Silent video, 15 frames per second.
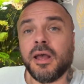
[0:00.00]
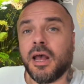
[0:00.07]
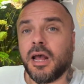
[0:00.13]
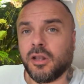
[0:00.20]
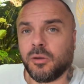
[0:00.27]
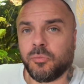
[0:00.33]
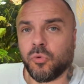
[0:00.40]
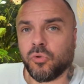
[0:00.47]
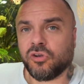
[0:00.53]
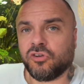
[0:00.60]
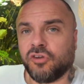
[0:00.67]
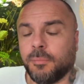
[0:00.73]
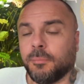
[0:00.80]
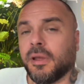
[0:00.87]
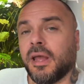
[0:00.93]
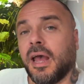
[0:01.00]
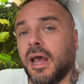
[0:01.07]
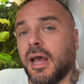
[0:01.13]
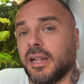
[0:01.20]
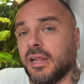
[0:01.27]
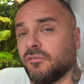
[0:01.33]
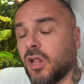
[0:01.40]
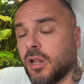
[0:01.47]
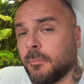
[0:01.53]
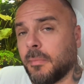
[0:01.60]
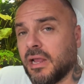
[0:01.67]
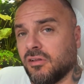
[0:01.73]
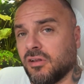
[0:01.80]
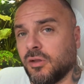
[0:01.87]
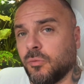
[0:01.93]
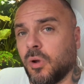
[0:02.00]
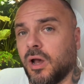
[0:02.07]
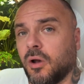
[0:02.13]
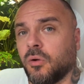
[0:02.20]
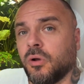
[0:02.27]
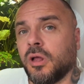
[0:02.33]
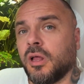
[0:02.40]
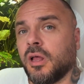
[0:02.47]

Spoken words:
and I brought the shrimp, and they've done amazingly well.